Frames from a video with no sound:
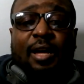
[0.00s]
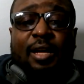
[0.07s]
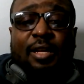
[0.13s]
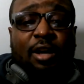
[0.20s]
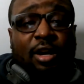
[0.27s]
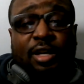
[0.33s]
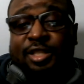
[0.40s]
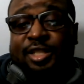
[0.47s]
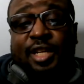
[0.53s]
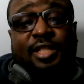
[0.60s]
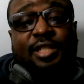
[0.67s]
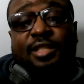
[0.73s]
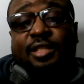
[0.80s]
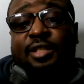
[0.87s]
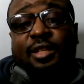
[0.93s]
Are
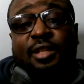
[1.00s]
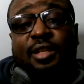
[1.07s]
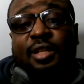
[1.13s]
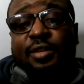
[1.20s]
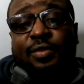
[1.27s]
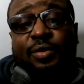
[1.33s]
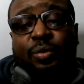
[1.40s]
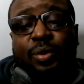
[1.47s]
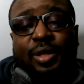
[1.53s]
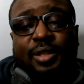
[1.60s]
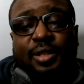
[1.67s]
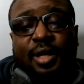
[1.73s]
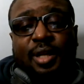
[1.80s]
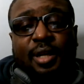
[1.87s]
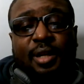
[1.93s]
just as good, if you want to
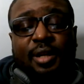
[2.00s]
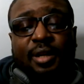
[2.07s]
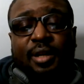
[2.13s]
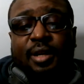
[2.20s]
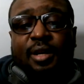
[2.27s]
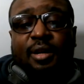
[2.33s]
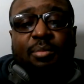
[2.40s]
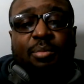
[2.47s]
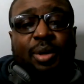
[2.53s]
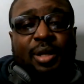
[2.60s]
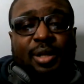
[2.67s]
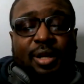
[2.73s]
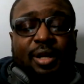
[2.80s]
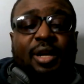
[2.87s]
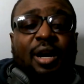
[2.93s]
say, but
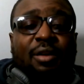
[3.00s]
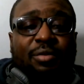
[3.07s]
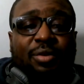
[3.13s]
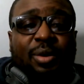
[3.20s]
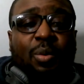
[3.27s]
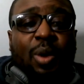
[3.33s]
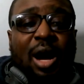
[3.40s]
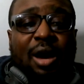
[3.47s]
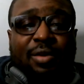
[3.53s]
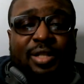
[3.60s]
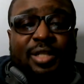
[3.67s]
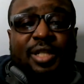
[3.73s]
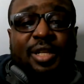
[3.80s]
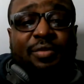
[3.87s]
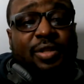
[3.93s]
they're covering wide
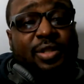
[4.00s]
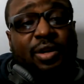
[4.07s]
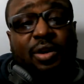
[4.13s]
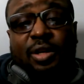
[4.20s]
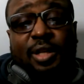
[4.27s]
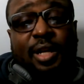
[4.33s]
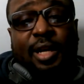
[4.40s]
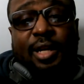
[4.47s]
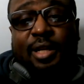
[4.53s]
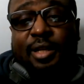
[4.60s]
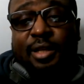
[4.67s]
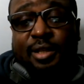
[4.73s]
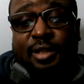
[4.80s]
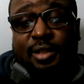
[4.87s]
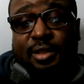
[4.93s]
receivers all day.
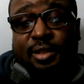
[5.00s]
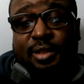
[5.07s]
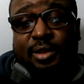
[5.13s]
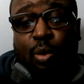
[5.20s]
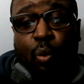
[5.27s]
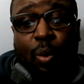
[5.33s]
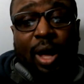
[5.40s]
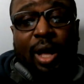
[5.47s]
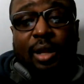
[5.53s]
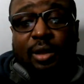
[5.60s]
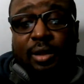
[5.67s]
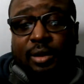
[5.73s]
Well,